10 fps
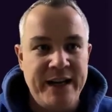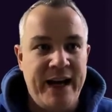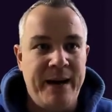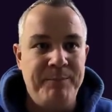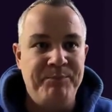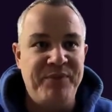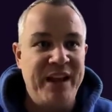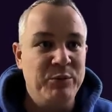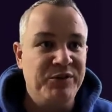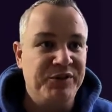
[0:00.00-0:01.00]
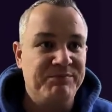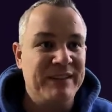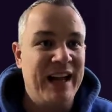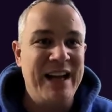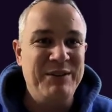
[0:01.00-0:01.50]
Um, it was...
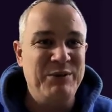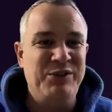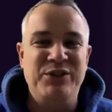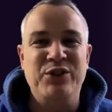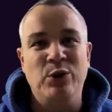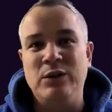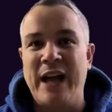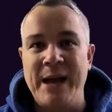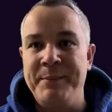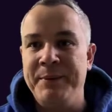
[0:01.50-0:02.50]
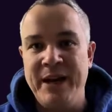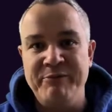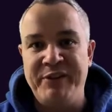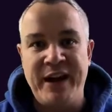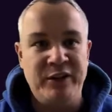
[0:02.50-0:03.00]
It was a dull game, in
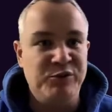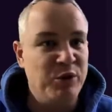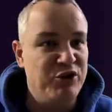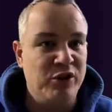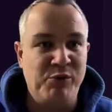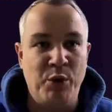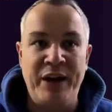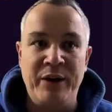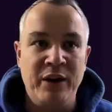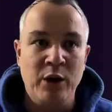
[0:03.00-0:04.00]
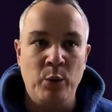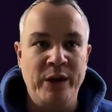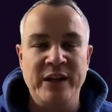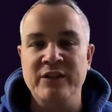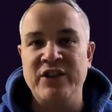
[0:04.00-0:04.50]
fairness. We should have won it. We
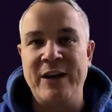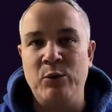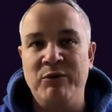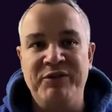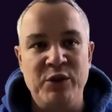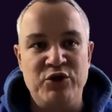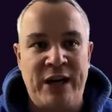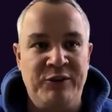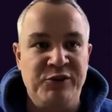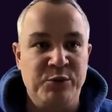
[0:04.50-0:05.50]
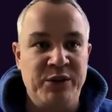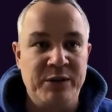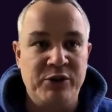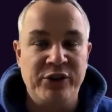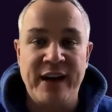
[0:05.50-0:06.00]
didn't take what few chances we
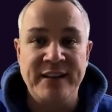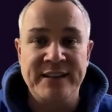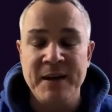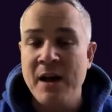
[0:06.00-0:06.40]
did create.